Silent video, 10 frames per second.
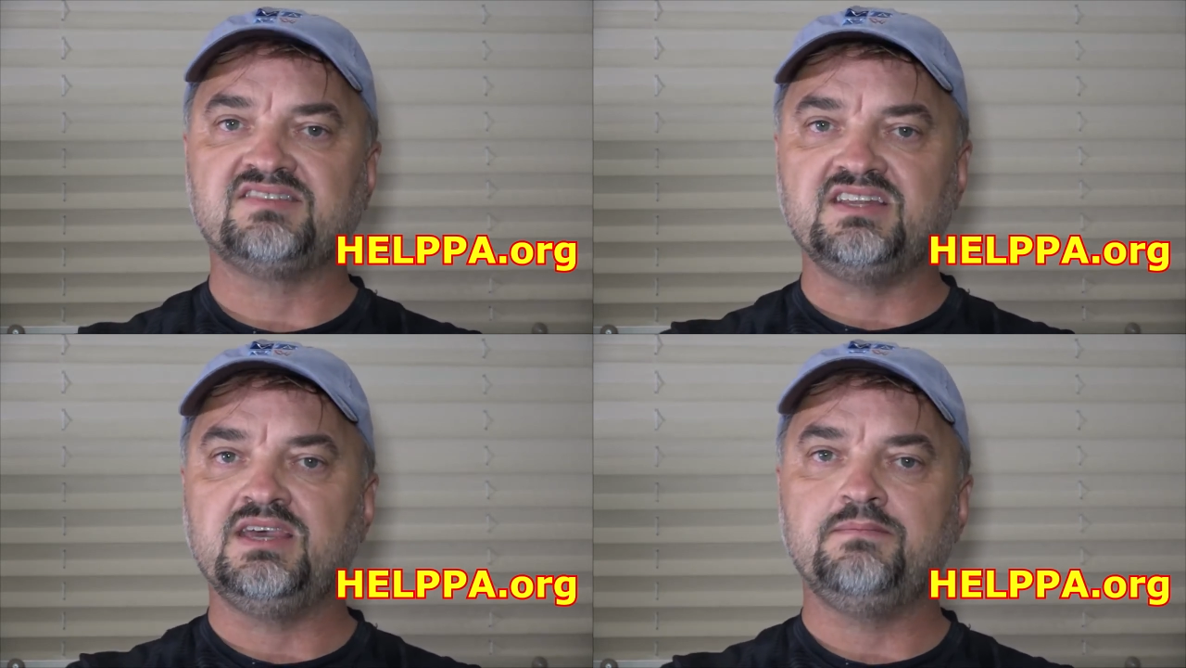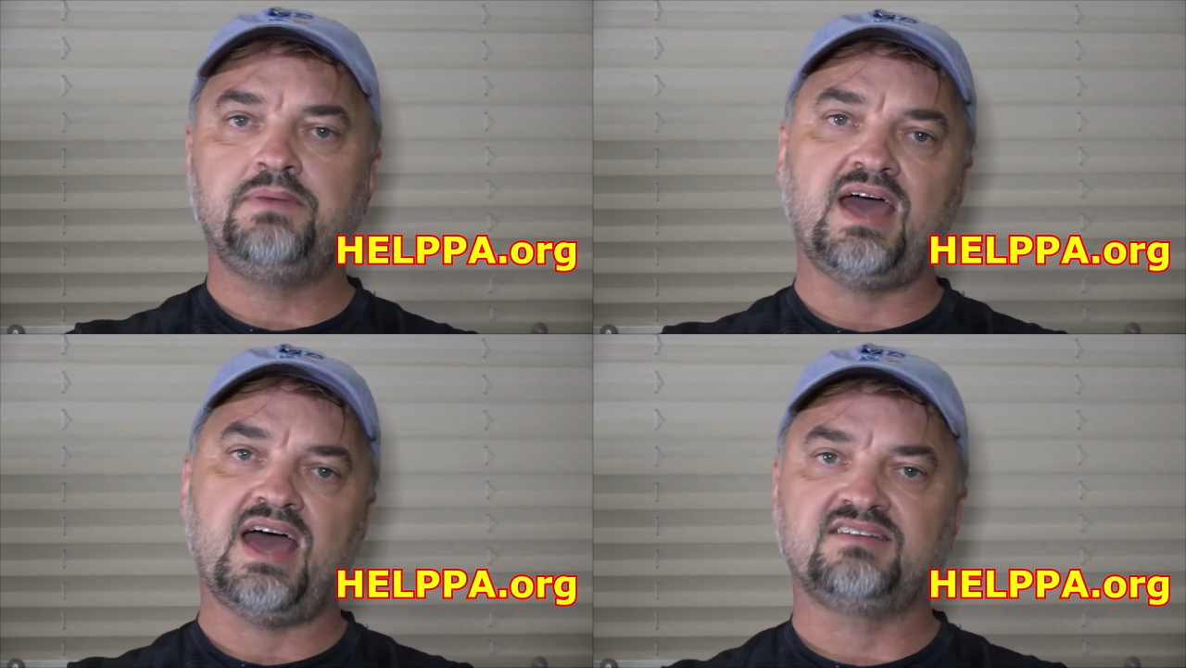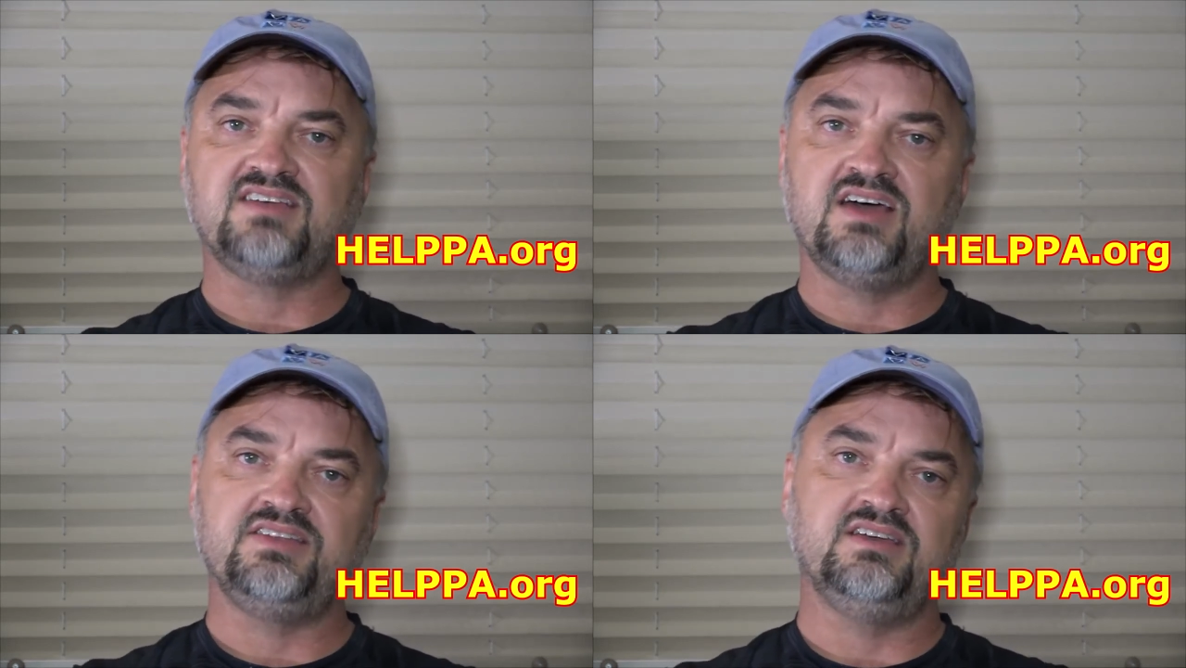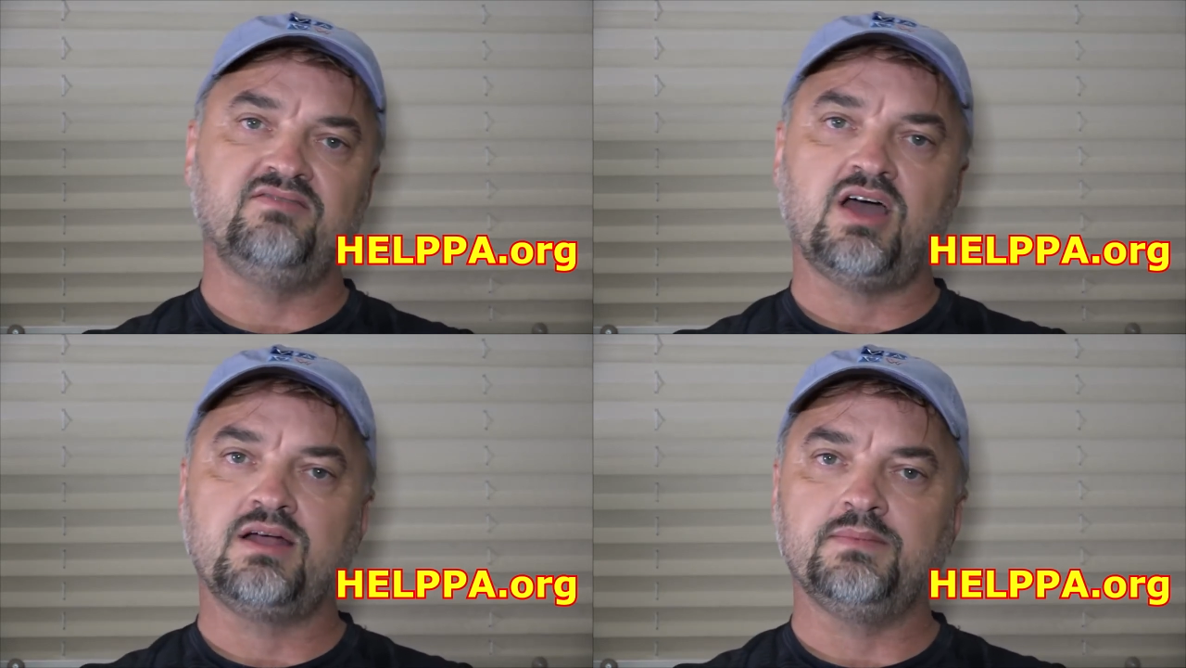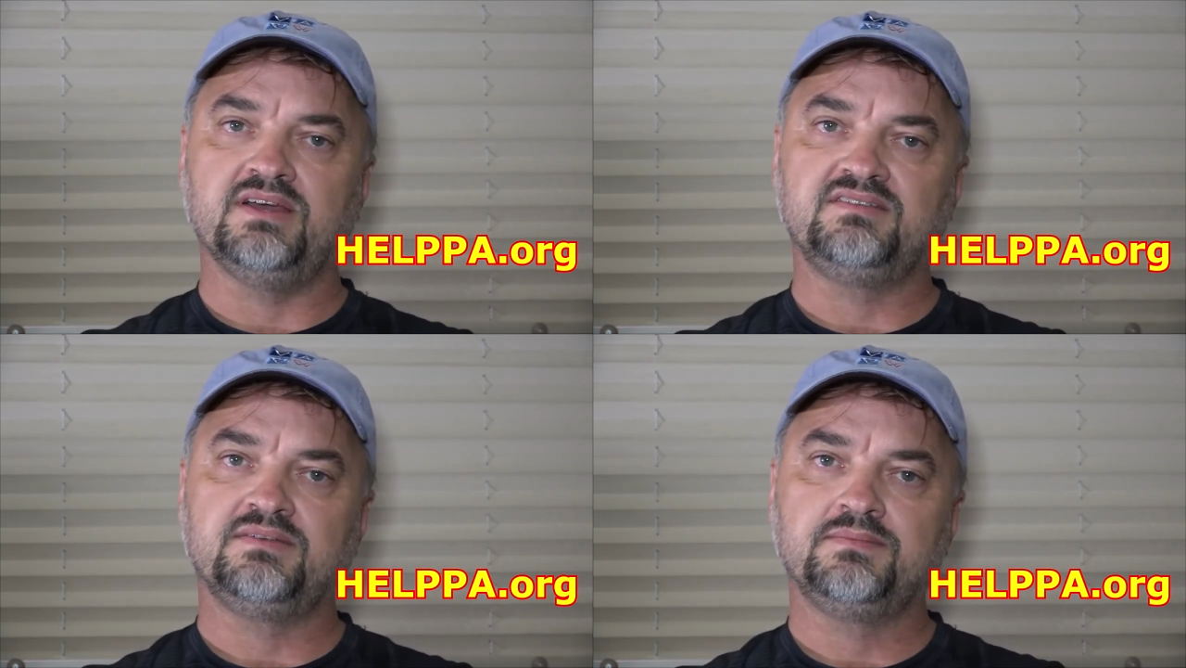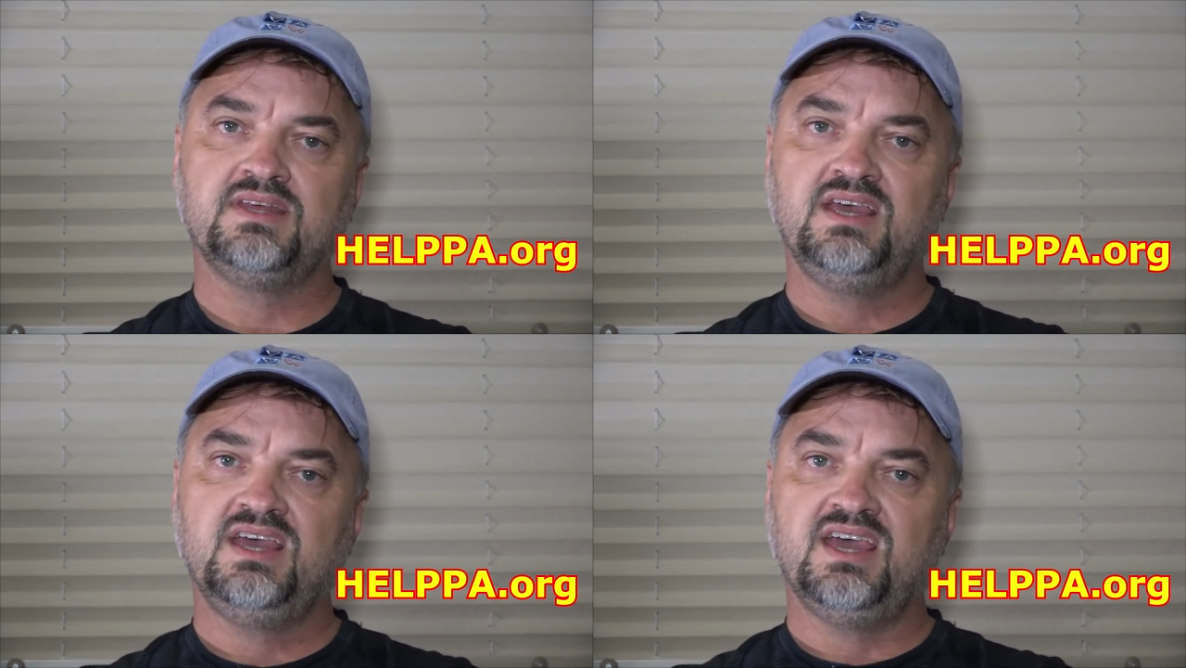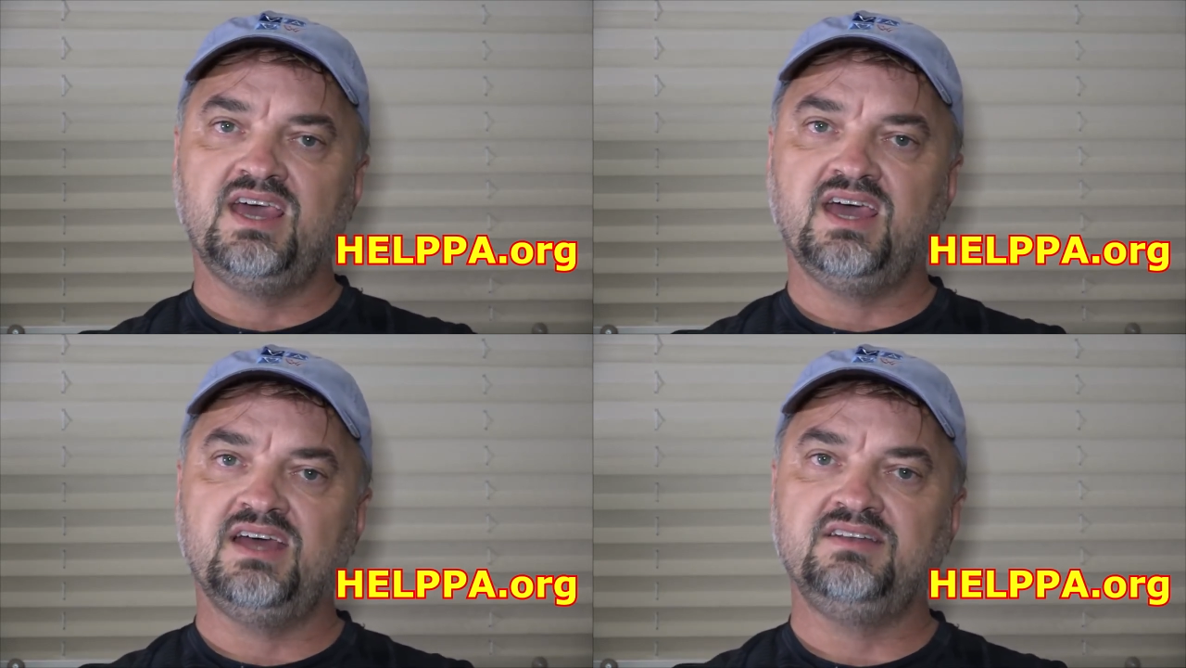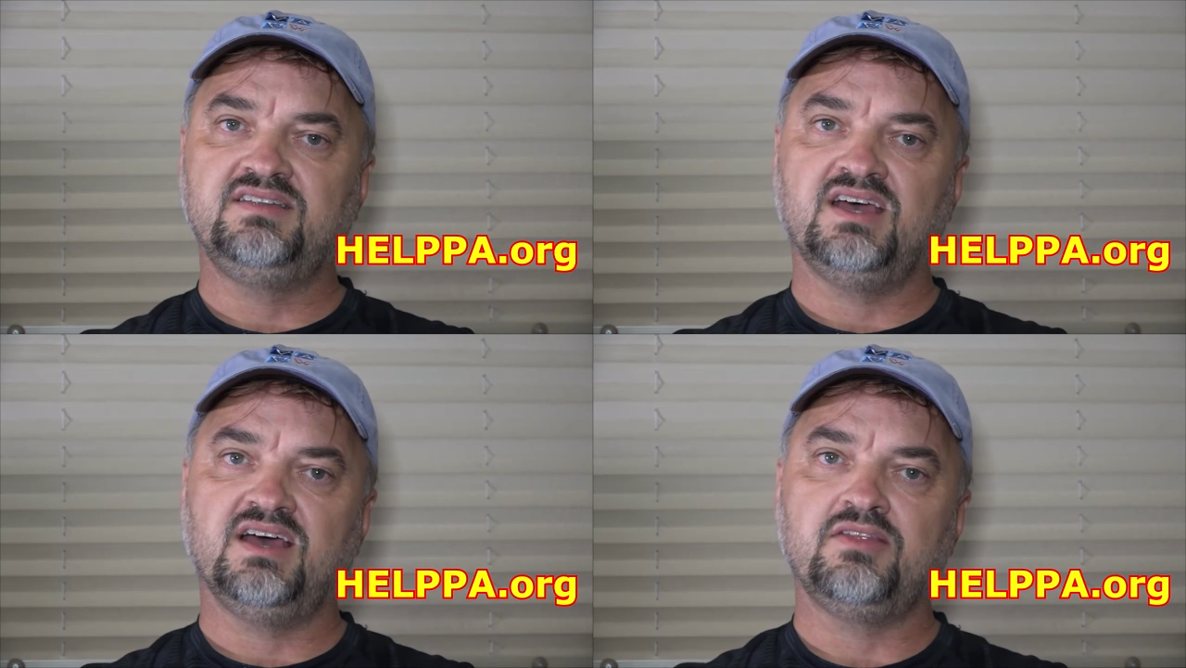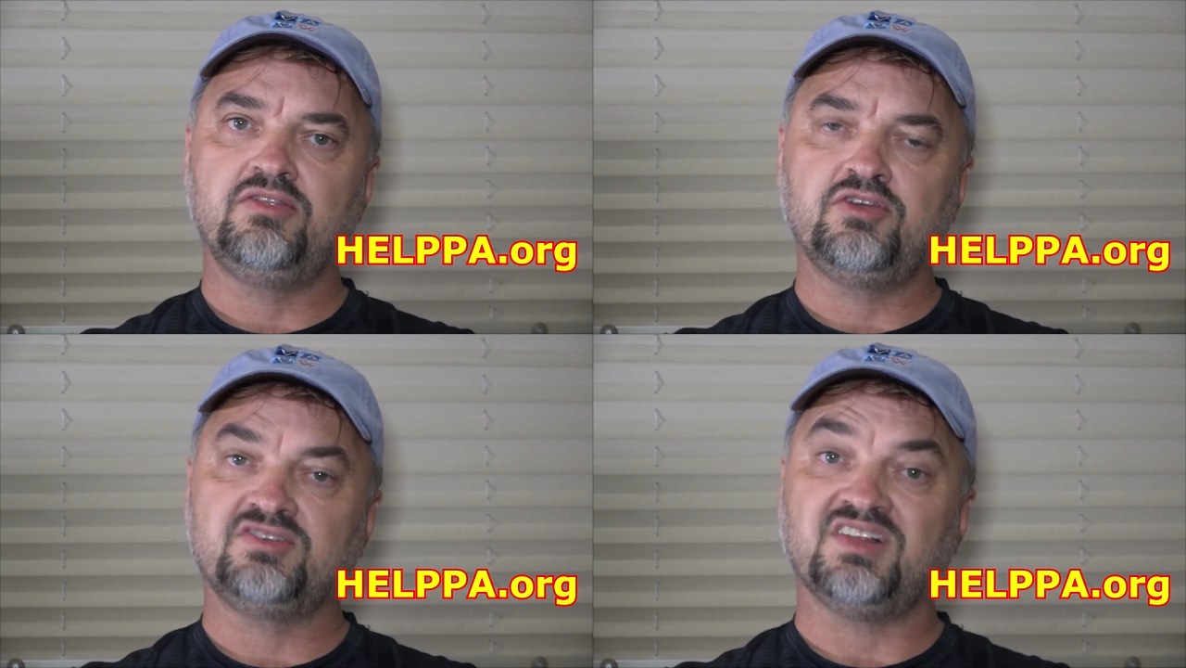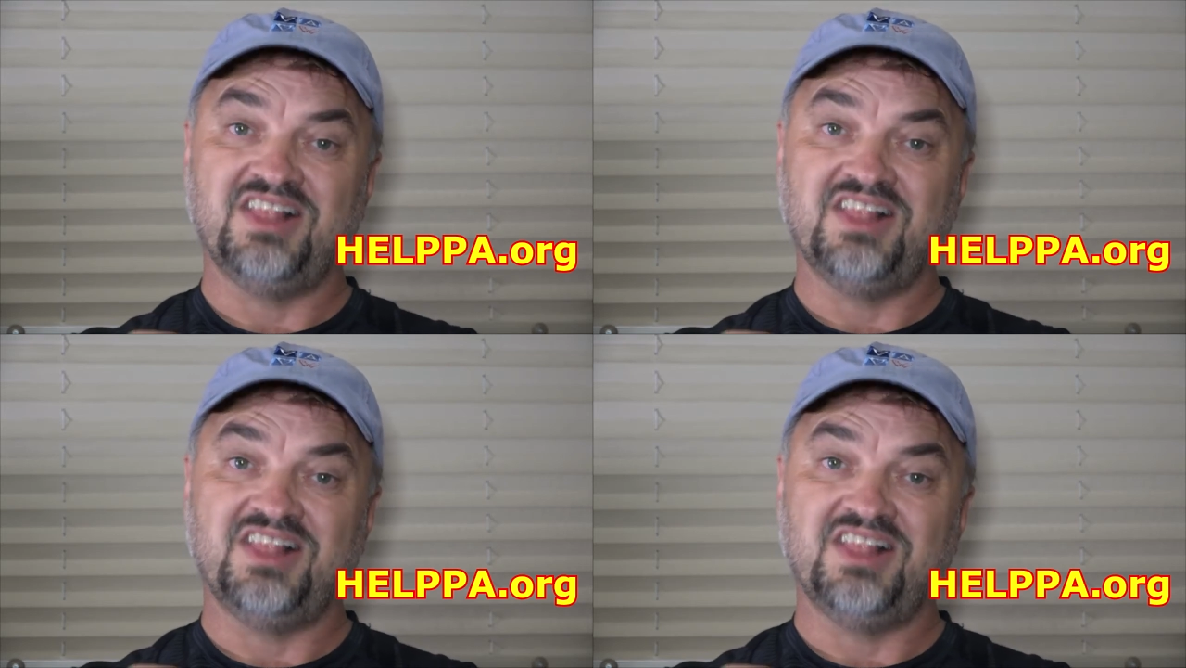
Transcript: an impact on the environment and uh, there's a